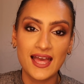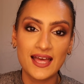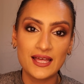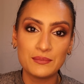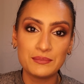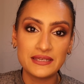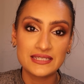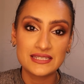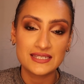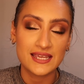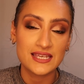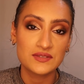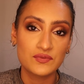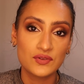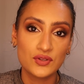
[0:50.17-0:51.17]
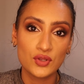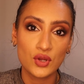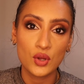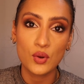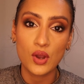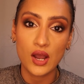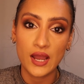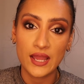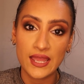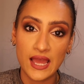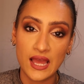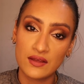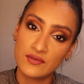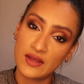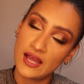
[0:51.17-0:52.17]
In today's video, I
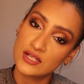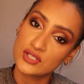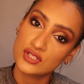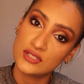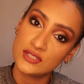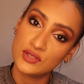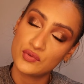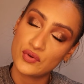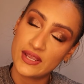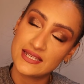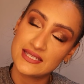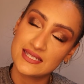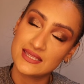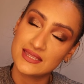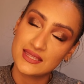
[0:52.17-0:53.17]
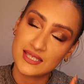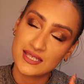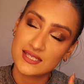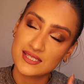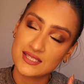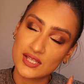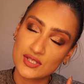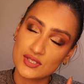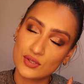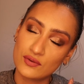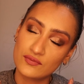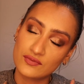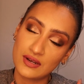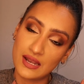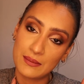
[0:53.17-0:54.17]
have actually created this
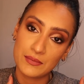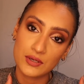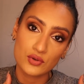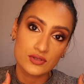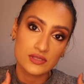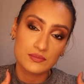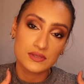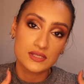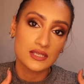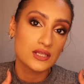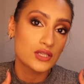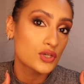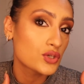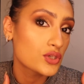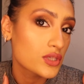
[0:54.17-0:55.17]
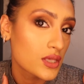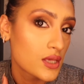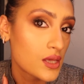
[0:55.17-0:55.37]
soft glam Christmassy look.